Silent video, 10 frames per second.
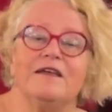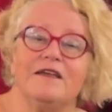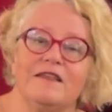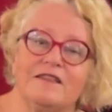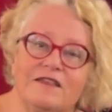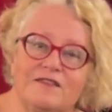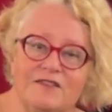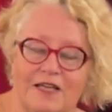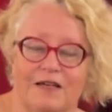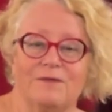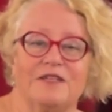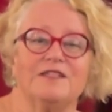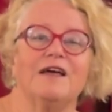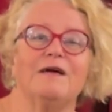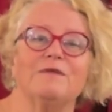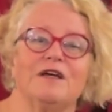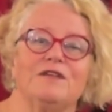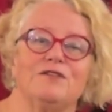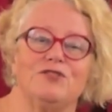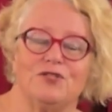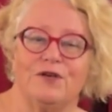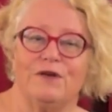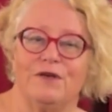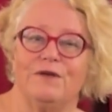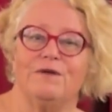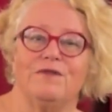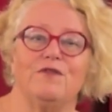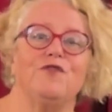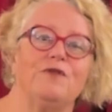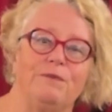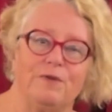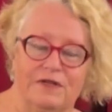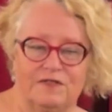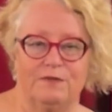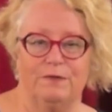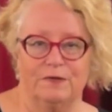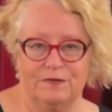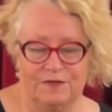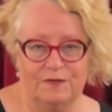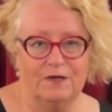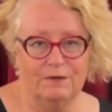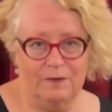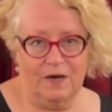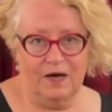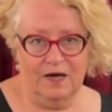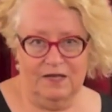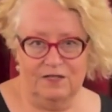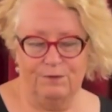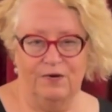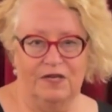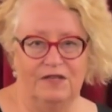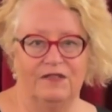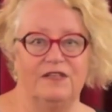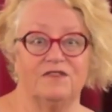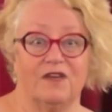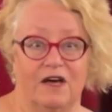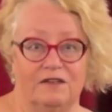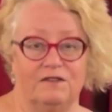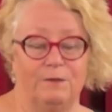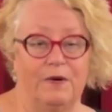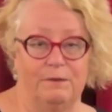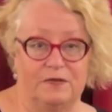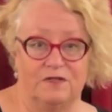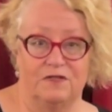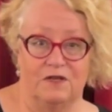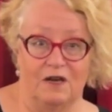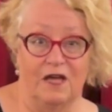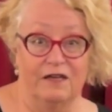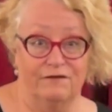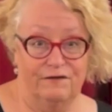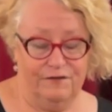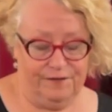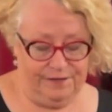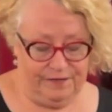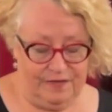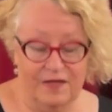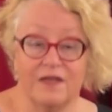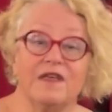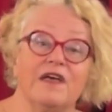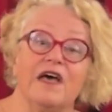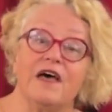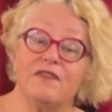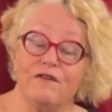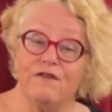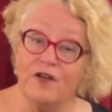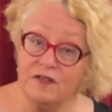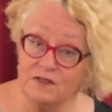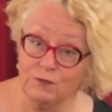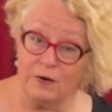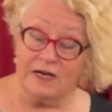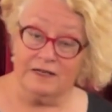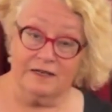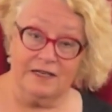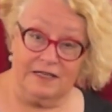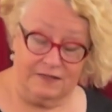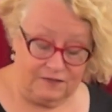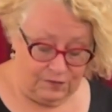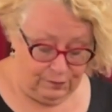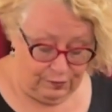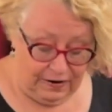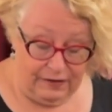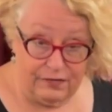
In this segment, I'm going to show you the 3 principles behind bringing these kinds of puppets to life. And the first one is the breath.